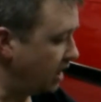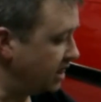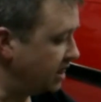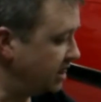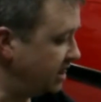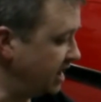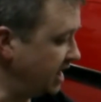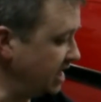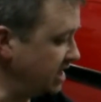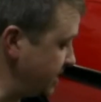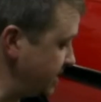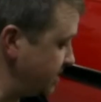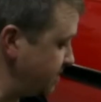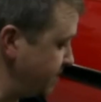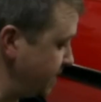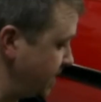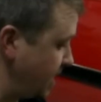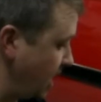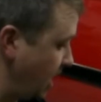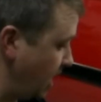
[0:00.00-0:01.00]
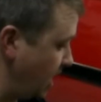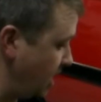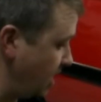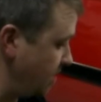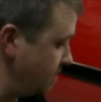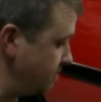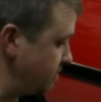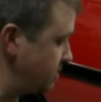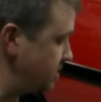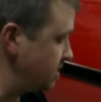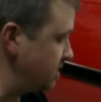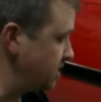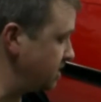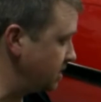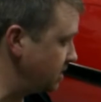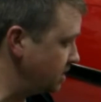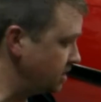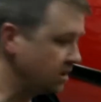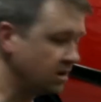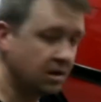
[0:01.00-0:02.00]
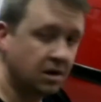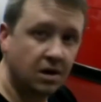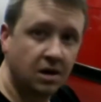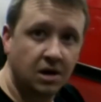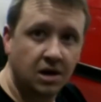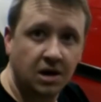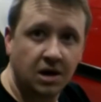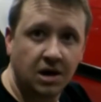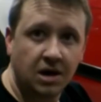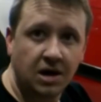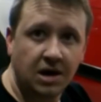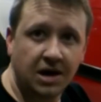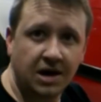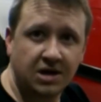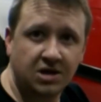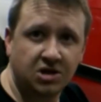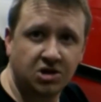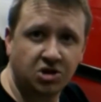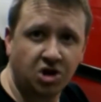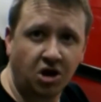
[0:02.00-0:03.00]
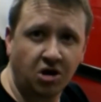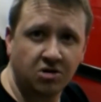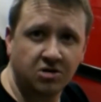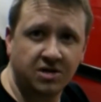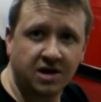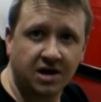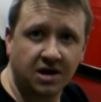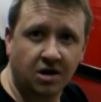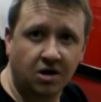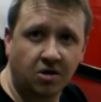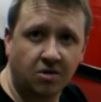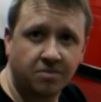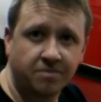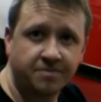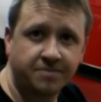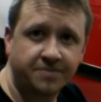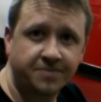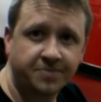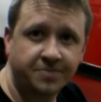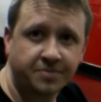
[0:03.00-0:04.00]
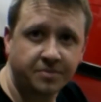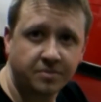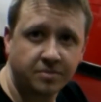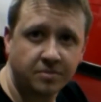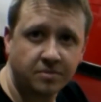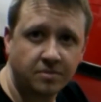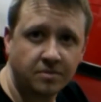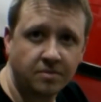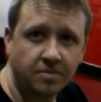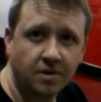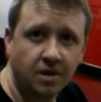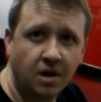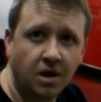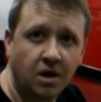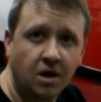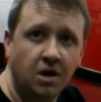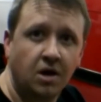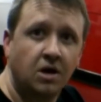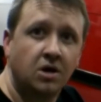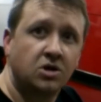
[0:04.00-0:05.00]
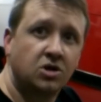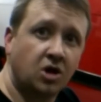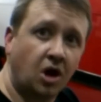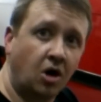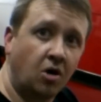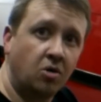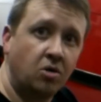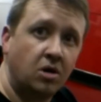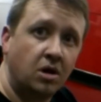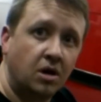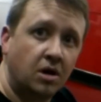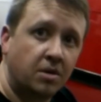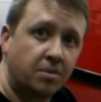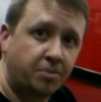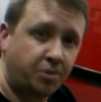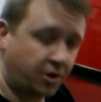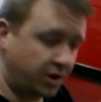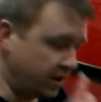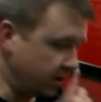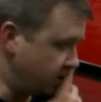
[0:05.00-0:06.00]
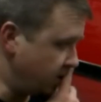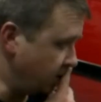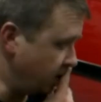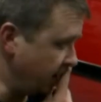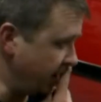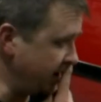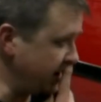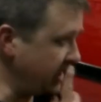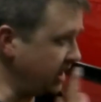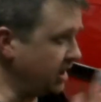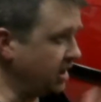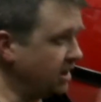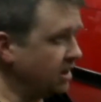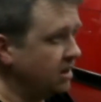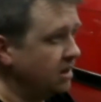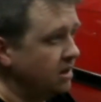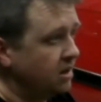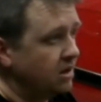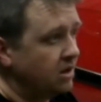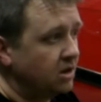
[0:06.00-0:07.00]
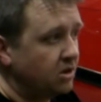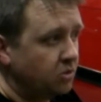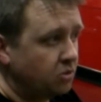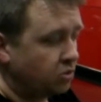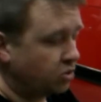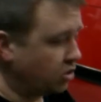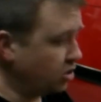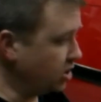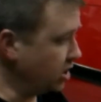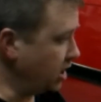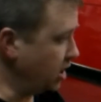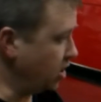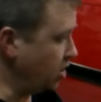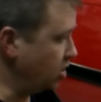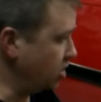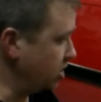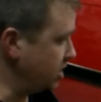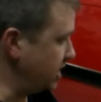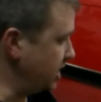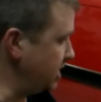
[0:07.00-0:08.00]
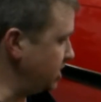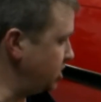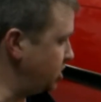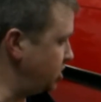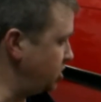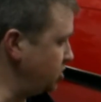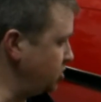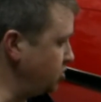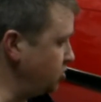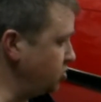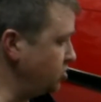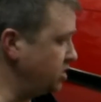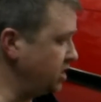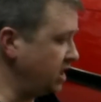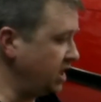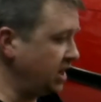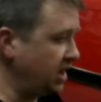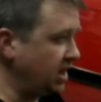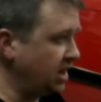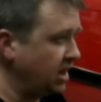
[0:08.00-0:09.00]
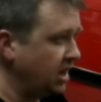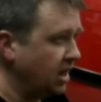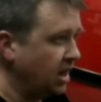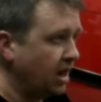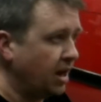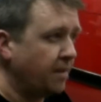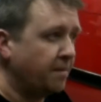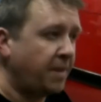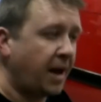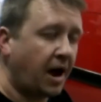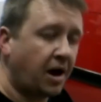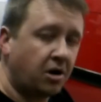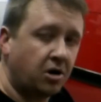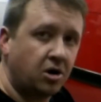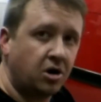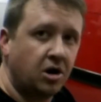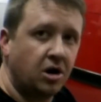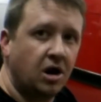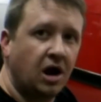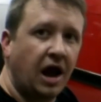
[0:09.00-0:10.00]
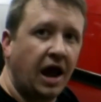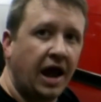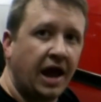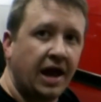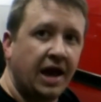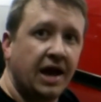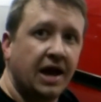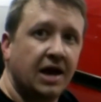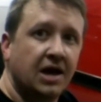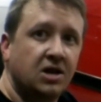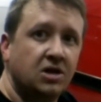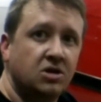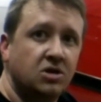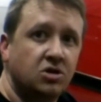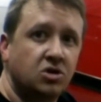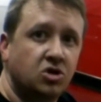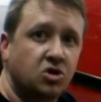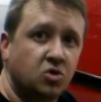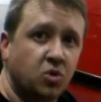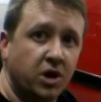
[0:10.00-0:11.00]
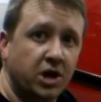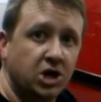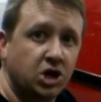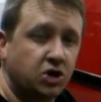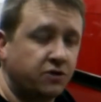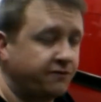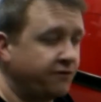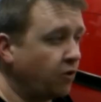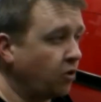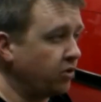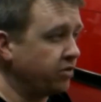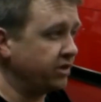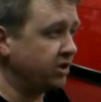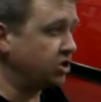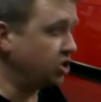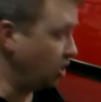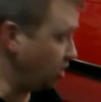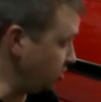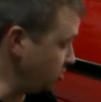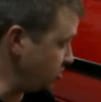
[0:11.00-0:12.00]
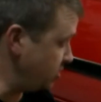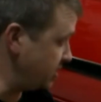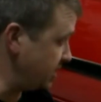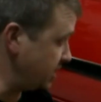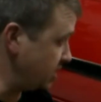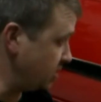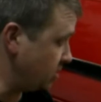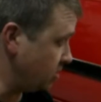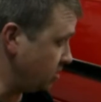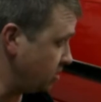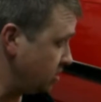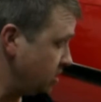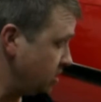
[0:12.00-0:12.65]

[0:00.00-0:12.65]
this becomes is the turn signal. So, pretty cool idea. We're going to hook it to the power and switch for the turn signal